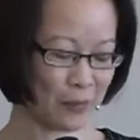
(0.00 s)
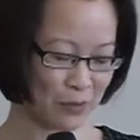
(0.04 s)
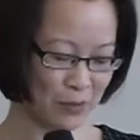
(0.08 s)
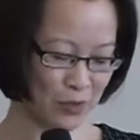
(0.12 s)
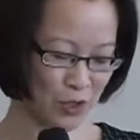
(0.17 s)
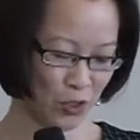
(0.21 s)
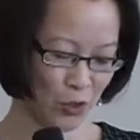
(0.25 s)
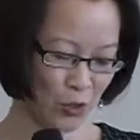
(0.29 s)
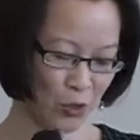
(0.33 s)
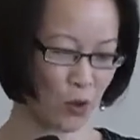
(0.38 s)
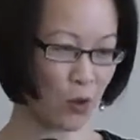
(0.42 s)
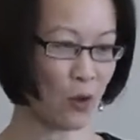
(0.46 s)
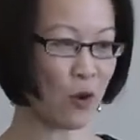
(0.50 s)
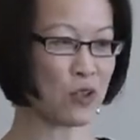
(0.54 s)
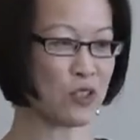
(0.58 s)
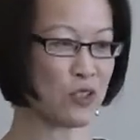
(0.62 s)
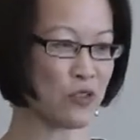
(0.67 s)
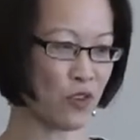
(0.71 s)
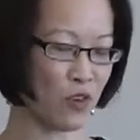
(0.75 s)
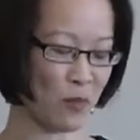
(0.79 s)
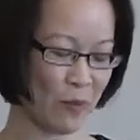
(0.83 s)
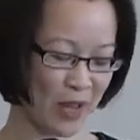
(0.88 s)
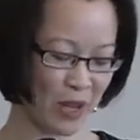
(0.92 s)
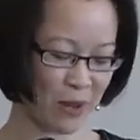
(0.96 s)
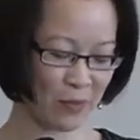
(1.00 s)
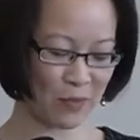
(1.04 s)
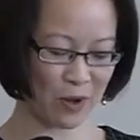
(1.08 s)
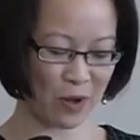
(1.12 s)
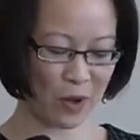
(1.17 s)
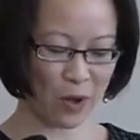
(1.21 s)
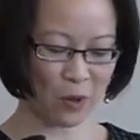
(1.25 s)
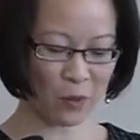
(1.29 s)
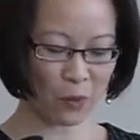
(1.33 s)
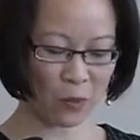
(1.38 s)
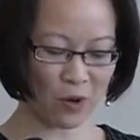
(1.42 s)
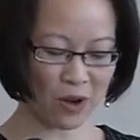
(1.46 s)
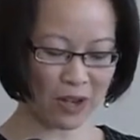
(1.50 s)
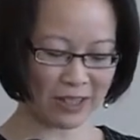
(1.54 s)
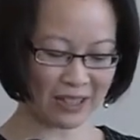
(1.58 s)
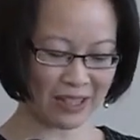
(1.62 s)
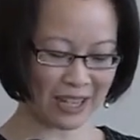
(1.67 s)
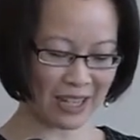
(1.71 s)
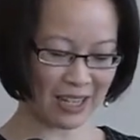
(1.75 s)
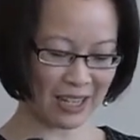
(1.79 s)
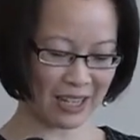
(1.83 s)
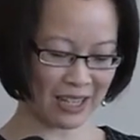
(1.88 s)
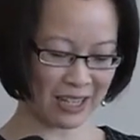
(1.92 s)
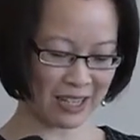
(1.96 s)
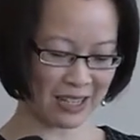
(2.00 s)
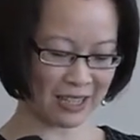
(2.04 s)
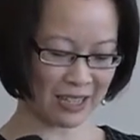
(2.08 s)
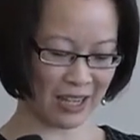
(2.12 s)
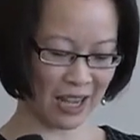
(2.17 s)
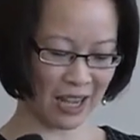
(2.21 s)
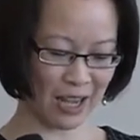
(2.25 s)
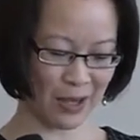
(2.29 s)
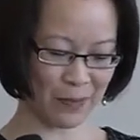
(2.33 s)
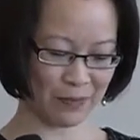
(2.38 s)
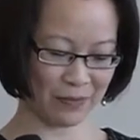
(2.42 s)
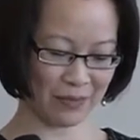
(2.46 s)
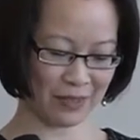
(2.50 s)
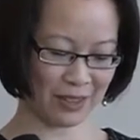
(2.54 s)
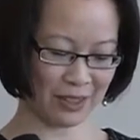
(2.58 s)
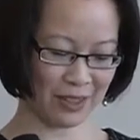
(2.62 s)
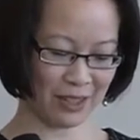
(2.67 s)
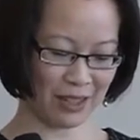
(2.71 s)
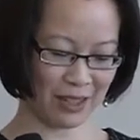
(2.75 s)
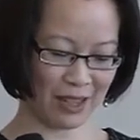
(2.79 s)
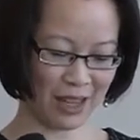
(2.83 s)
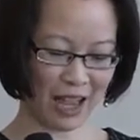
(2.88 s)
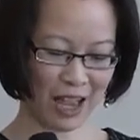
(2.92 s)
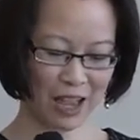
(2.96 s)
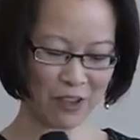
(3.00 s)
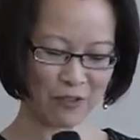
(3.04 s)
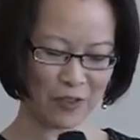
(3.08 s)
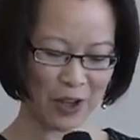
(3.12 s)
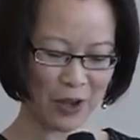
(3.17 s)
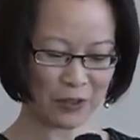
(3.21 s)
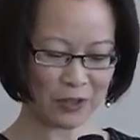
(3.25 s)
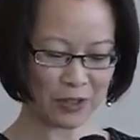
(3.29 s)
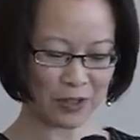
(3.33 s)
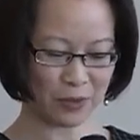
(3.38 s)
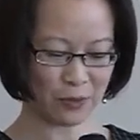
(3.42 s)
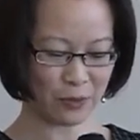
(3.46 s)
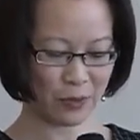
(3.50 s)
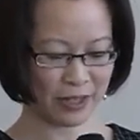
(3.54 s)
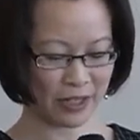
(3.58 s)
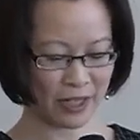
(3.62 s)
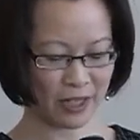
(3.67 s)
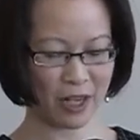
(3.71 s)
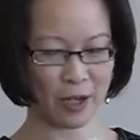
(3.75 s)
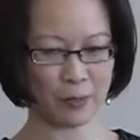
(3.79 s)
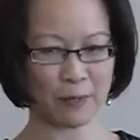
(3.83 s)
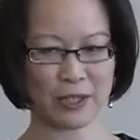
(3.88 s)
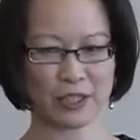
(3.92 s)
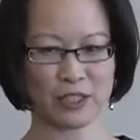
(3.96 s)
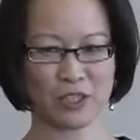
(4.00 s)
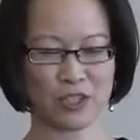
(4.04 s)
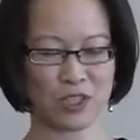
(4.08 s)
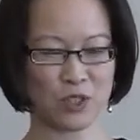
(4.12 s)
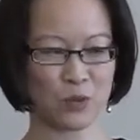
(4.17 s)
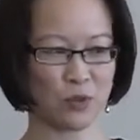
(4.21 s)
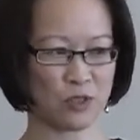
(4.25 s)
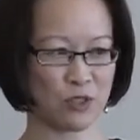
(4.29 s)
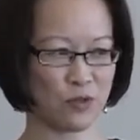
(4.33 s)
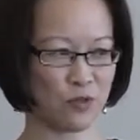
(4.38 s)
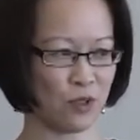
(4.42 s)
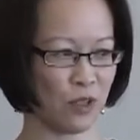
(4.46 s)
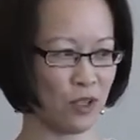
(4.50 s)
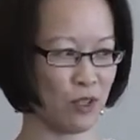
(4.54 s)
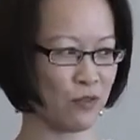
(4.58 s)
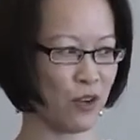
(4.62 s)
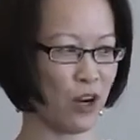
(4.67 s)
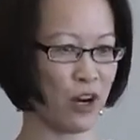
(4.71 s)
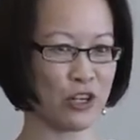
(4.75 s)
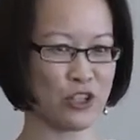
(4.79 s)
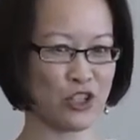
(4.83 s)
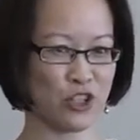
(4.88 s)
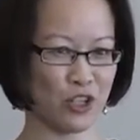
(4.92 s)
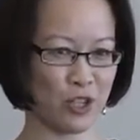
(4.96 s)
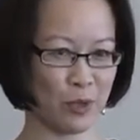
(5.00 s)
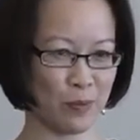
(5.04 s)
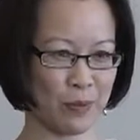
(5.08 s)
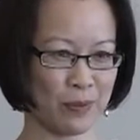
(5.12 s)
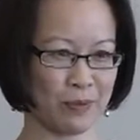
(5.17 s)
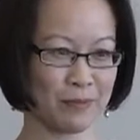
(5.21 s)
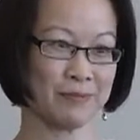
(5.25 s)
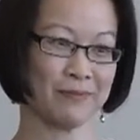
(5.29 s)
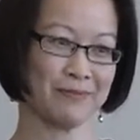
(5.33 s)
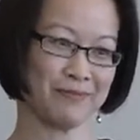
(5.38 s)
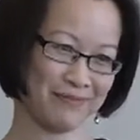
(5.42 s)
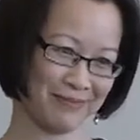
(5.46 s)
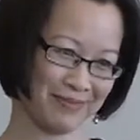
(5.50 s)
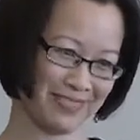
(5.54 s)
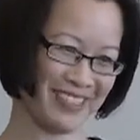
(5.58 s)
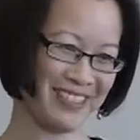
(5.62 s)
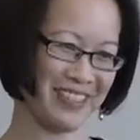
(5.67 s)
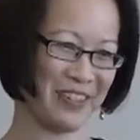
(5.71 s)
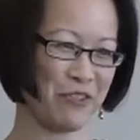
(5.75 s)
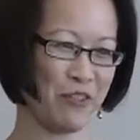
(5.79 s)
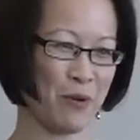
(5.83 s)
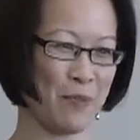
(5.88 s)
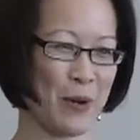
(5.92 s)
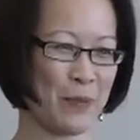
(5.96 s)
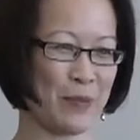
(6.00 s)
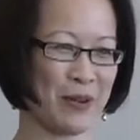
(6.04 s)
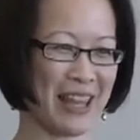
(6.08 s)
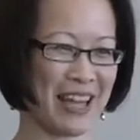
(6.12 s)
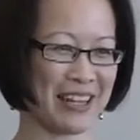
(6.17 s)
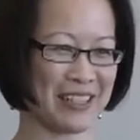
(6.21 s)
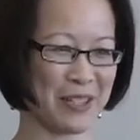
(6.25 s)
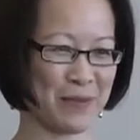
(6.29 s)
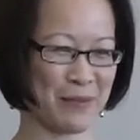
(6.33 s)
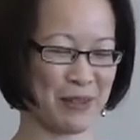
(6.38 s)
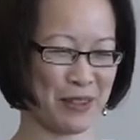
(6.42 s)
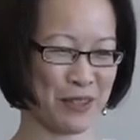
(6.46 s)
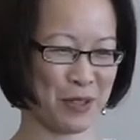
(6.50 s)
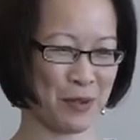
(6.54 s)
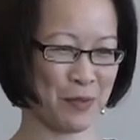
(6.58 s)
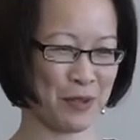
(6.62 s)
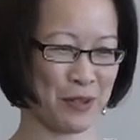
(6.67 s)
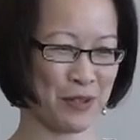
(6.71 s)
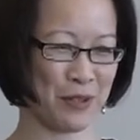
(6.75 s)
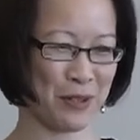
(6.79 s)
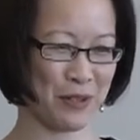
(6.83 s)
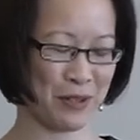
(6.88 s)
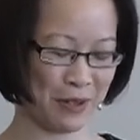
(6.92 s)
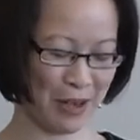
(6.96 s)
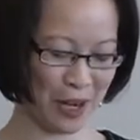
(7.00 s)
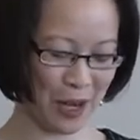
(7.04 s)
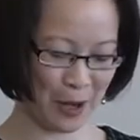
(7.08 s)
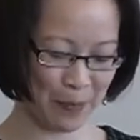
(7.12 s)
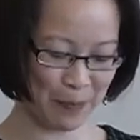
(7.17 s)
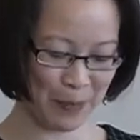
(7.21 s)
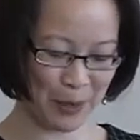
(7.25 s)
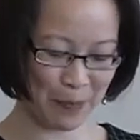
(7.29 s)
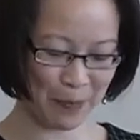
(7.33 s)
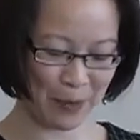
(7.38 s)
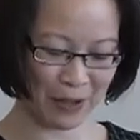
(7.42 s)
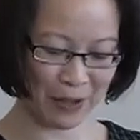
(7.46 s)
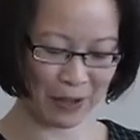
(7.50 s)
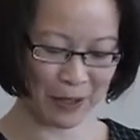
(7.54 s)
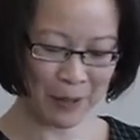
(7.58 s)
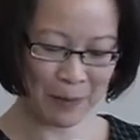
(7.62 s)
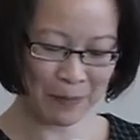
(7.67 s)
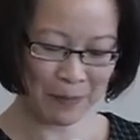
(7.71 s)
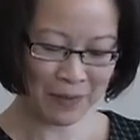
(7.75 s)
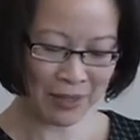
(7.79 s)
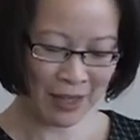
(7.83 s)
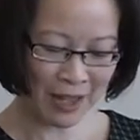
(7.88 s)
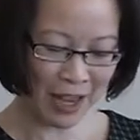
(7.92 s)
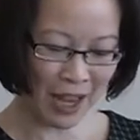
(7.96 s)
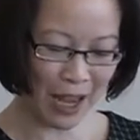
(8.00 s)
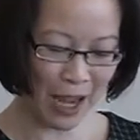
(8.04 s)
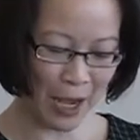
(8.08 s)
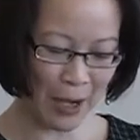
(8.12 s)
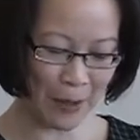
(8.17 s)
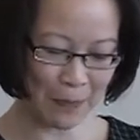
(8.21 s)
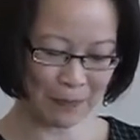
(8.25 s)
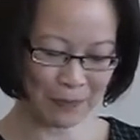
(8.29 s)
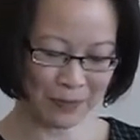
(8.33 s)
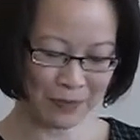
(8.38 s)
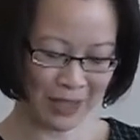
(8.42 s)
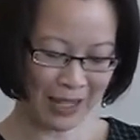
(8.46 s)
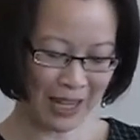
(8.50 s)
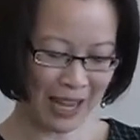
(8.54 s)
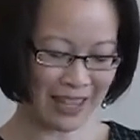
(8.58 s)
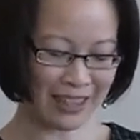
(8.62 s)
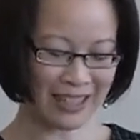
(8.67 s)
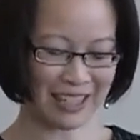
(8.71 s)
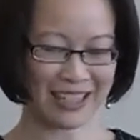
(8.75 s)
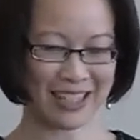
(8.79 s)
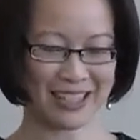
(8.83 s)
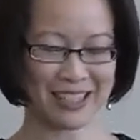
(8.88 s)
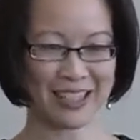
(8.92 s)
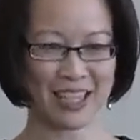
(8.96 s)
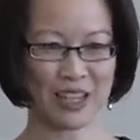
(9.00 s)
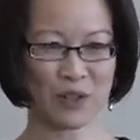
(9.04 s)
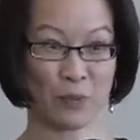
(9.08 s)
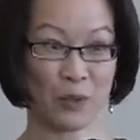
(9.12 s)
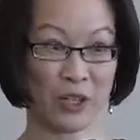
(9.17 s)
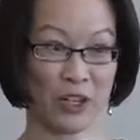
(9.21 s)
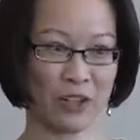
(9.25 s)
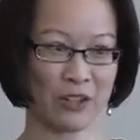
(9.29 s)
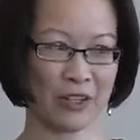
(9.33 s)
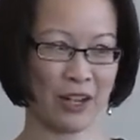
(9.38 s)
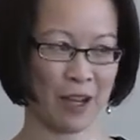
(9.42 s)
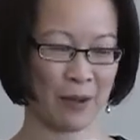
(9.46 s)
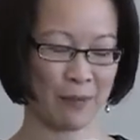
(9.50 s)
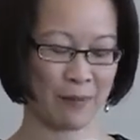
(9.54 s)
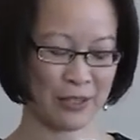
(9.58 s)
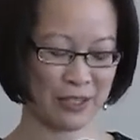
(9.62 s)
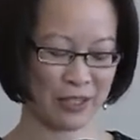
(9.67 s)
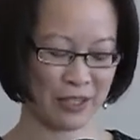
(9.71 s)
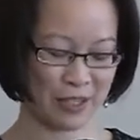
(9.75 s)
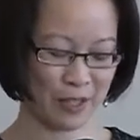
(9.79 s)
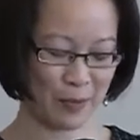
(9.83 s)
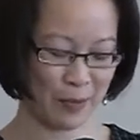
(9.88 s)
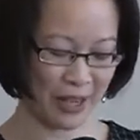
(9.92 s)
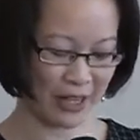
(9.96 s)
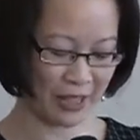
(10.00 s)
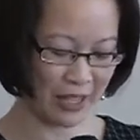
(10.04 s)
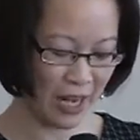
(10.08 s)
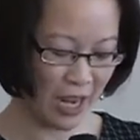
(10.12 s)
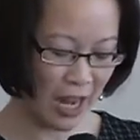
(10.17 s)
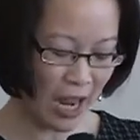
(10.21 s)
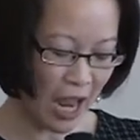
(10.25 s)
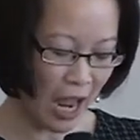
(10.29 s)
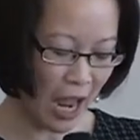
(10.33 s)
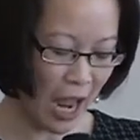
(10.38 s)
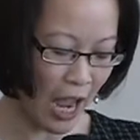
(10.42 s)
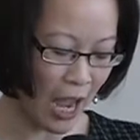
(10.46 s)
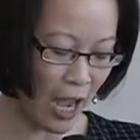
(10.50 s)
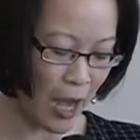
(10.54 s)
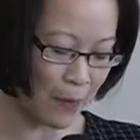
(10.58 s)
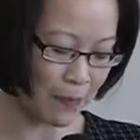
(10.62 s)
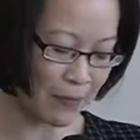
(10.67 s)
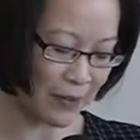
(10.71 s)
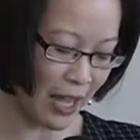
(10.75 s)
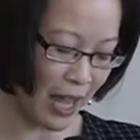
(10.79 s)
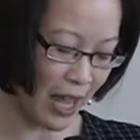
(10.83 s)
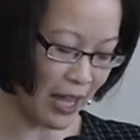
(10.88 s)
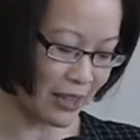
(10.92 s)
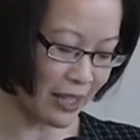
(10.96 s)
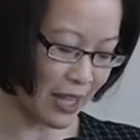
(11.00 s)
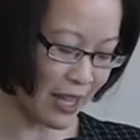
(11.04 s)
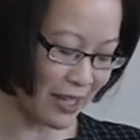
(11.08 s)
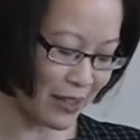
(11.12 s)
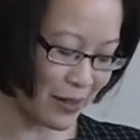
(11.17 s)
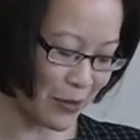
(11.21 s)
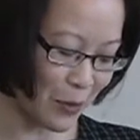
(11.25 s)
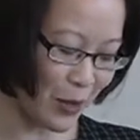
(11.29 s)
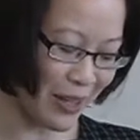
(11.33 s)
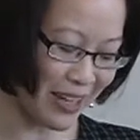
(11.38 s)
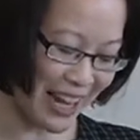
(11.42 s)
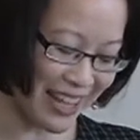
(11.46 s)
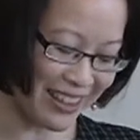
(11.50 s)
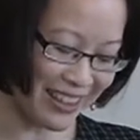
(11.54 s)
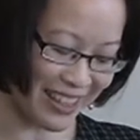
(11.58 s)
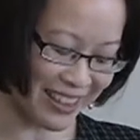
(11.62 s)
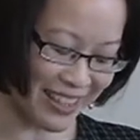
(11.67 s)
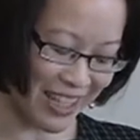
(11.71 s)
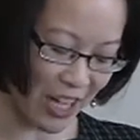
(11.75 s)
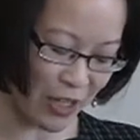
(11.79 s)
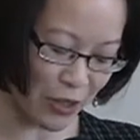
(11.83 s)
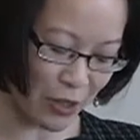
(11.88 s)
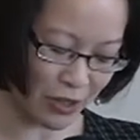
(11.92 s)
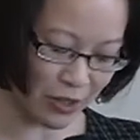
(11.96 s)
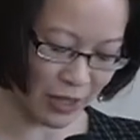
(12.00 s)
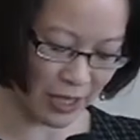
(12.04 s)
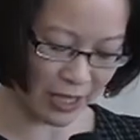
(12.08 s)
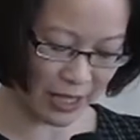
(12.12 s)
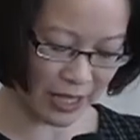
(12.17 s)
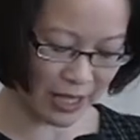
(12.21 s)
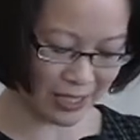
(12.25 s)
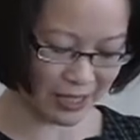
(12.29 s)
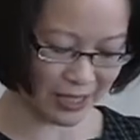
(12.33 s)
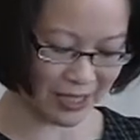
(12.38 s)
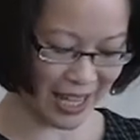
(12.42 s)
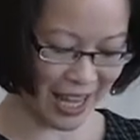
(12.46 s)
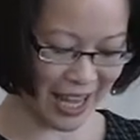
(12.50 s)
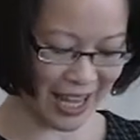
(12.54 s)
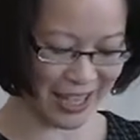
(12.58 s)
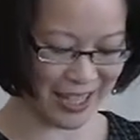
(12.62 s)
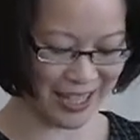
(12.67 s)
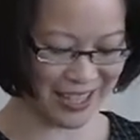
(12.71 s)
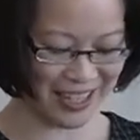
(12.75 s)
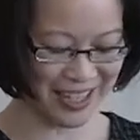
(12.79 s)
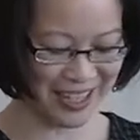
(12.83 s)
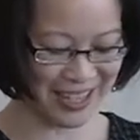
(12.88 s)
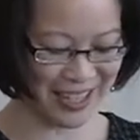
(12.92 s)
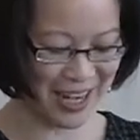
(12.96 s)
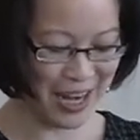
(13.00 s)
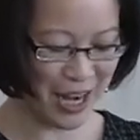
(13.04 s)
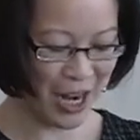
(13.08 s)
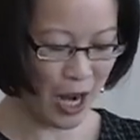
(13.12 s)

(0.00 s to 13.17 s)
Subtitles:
2 quotes from him. One is, I found running a business was full of hardship. Remember that, Timothy, with your people. And then he said, "We are not businessmen." And then the other thing he said